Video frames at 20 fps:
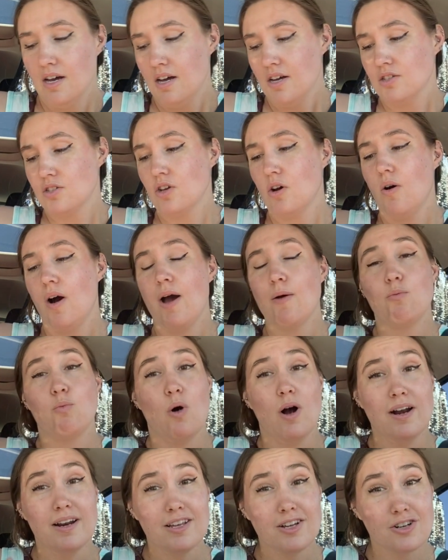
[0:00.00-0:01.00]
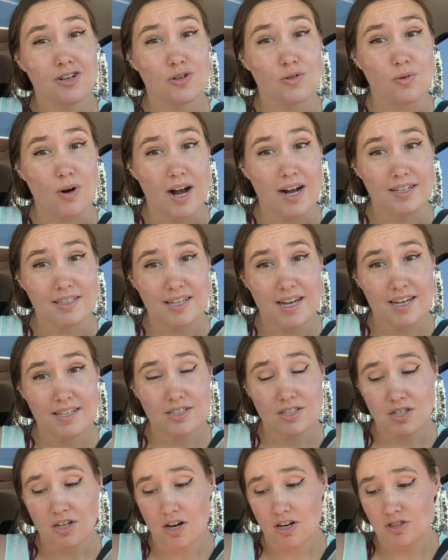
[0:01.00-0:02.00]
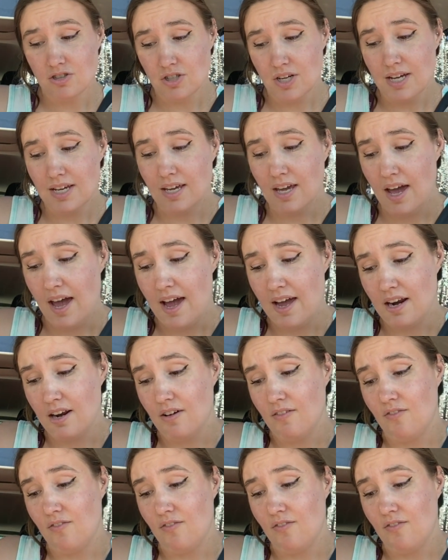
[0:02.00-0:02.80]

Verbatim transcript: So I wanted a grande star drink and a